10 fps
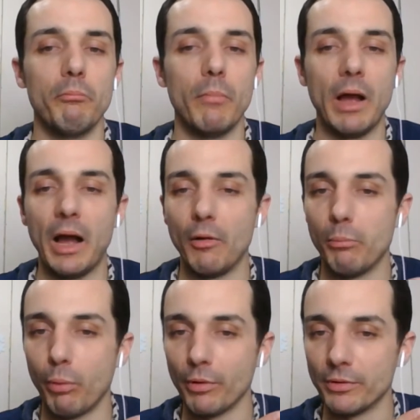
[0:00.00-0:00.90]
how
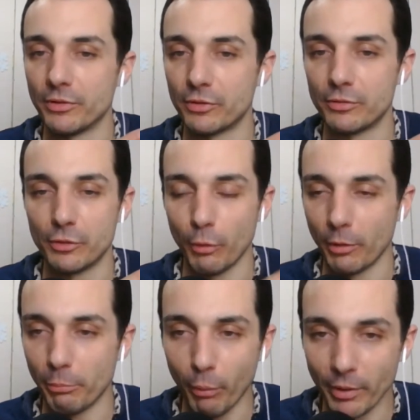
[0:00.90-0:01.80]
important scoring
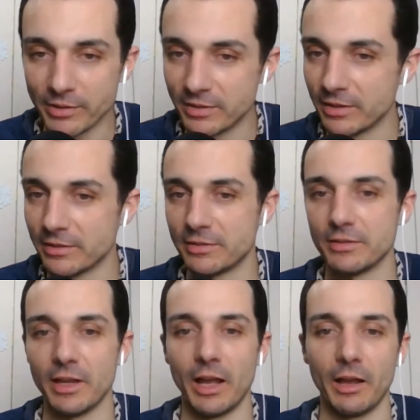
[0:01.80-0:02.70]
points is,
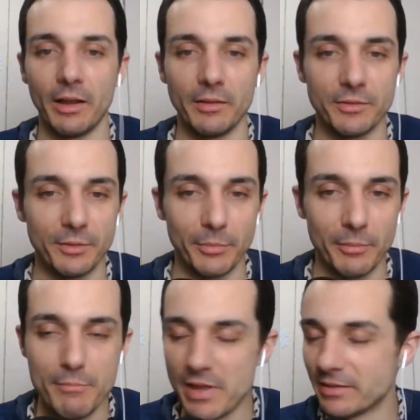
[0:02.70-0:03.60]
uh, some of the
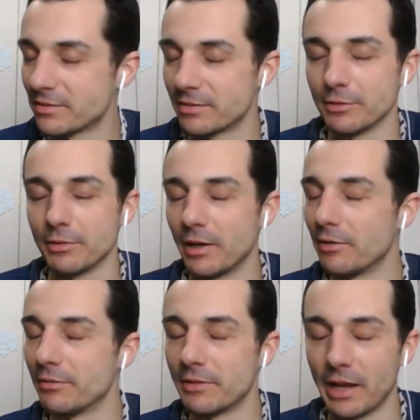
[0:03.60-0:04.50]
myths
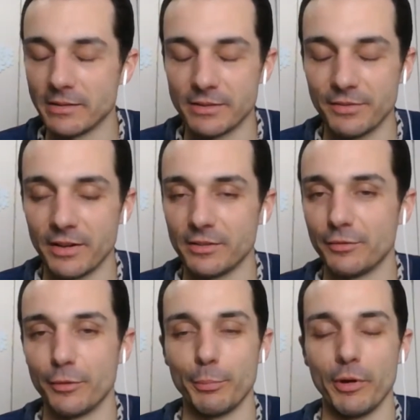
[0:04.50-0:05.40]
around Dynasty Fantasy
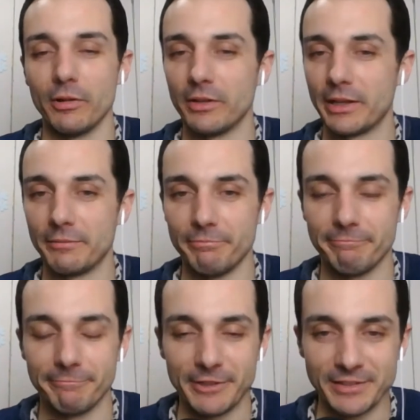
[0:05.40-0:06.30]
Football, like
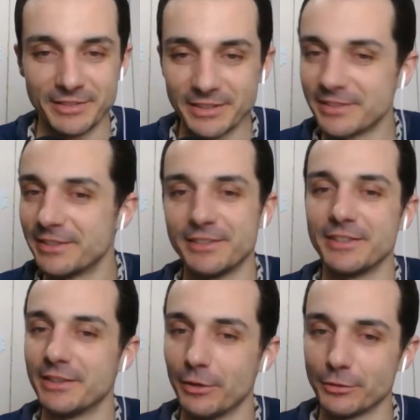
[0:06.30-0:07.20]

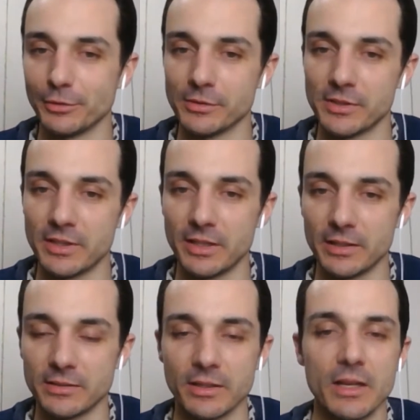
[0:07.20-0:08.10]
consistency and those sorts of
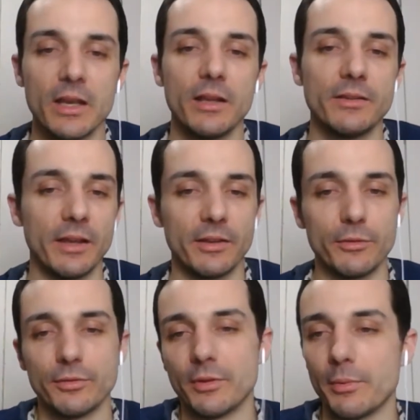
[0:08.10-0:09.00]
things. Take you
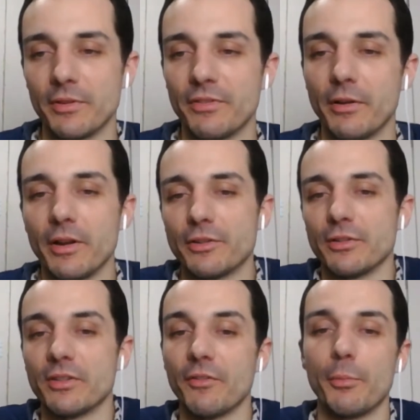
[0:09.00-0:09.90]
through some of the foundational
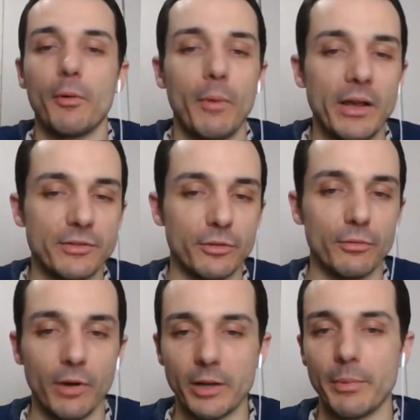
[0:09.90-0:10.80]
stuff about why zero
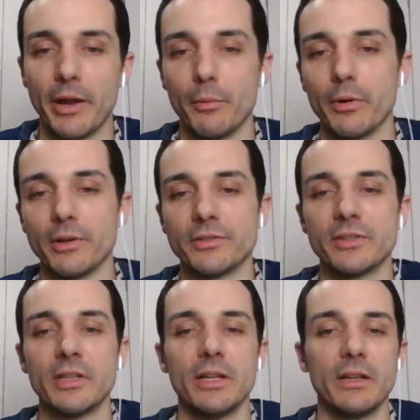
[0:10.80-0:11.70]
running back works,
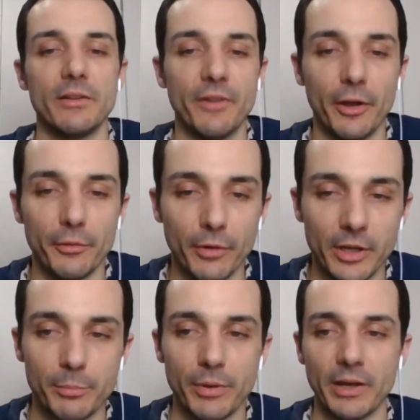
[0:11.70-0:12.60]
the value
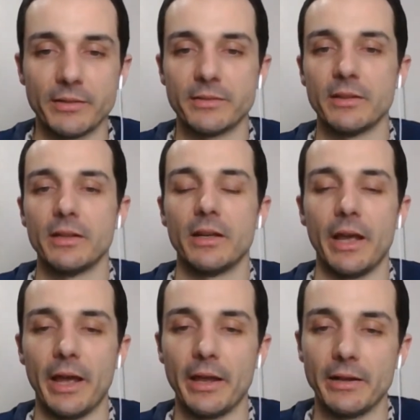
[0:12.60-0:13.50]
rookie picks,
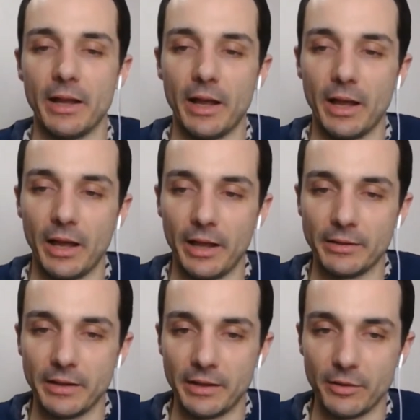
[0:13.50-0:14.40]
and uh,
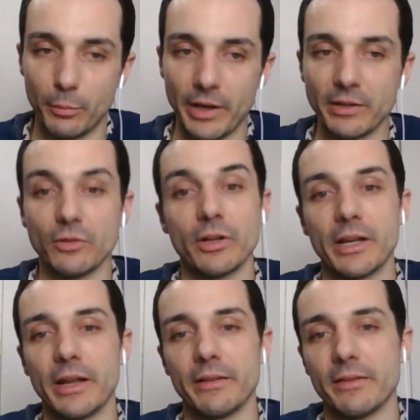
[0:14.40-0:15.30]
and and the way to look
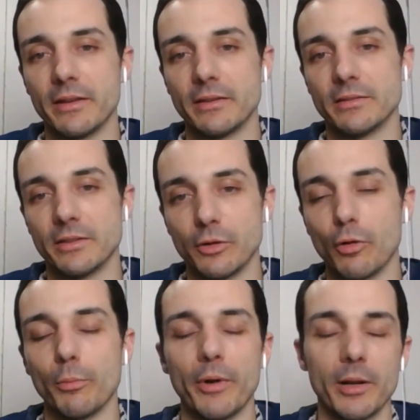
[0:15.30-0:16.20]
at things and
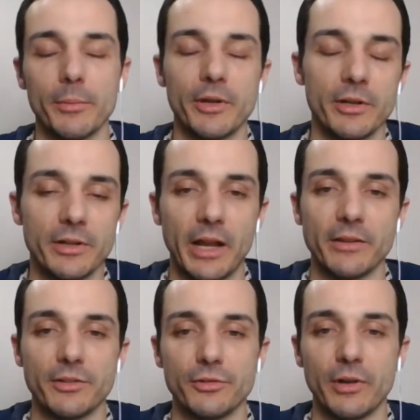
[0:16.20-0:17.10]
incorporate them into your
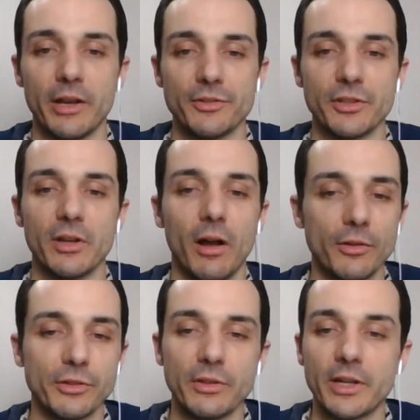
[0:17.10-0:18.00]
dynasty strategy.
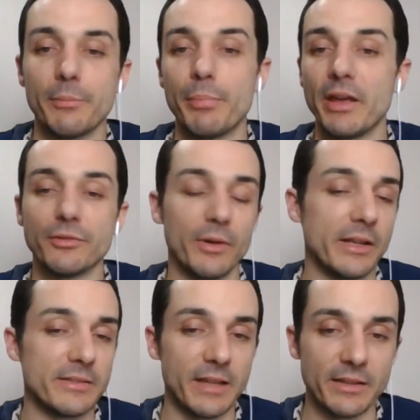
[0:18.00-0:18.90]
Also look at base
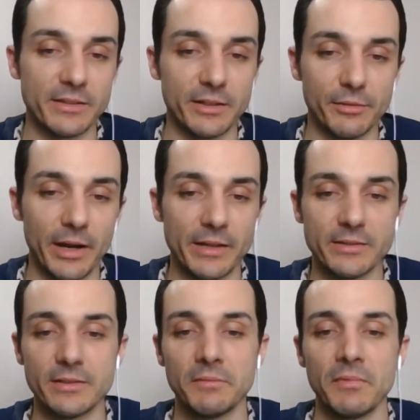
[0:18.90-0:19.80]
rates, density
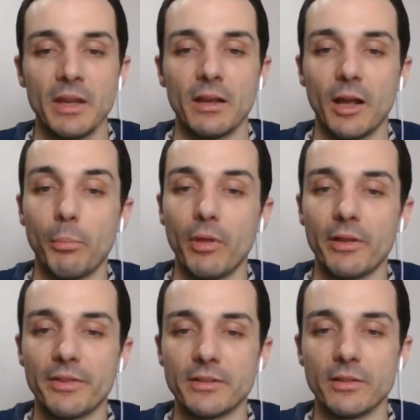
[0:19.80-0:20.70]
rates, a couple other
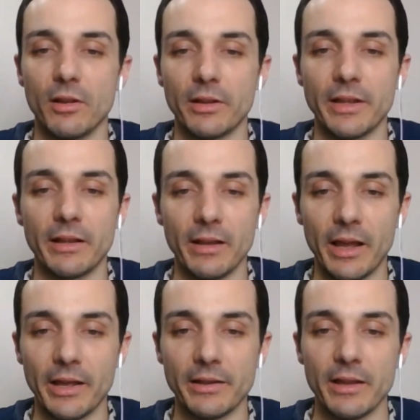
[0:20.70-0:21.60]
things along that
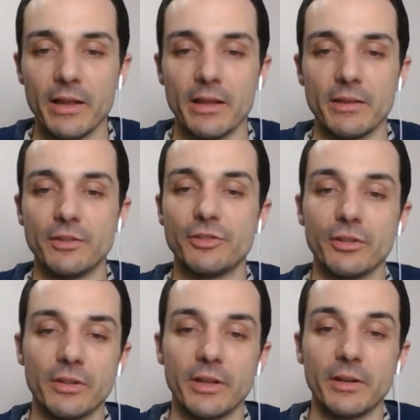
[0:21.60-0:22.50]
line. This
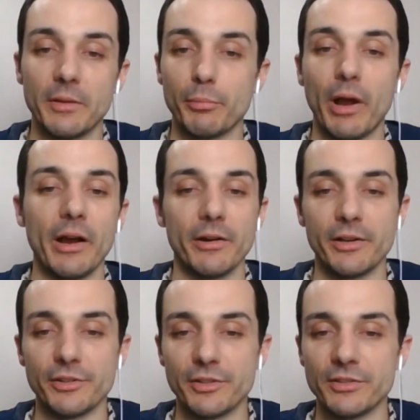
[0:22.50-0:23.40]
year than in prior
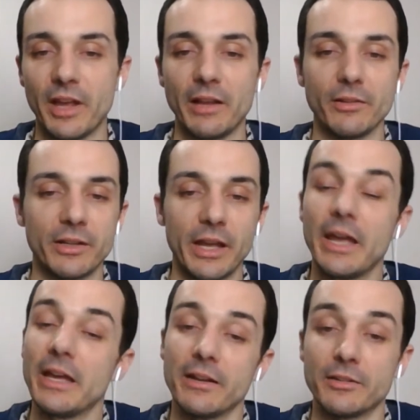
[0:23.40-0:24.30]
editions, I look at
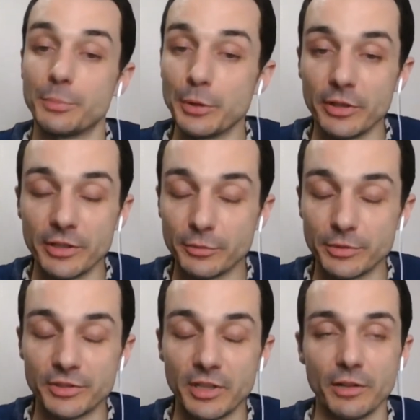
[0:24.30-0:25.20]
hit experience,
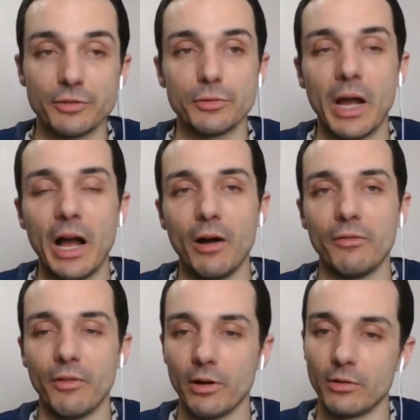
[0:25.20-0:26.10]
which tells you how
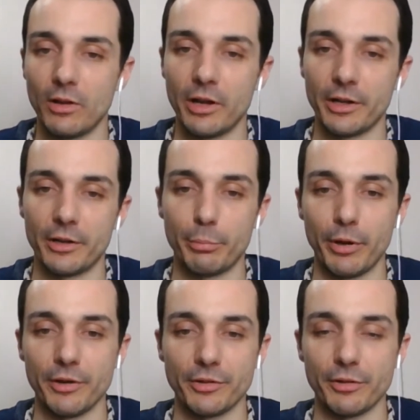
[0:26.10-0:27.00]
far along in a
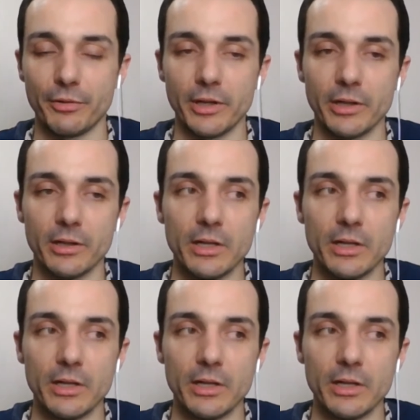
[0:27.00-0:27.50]
player's career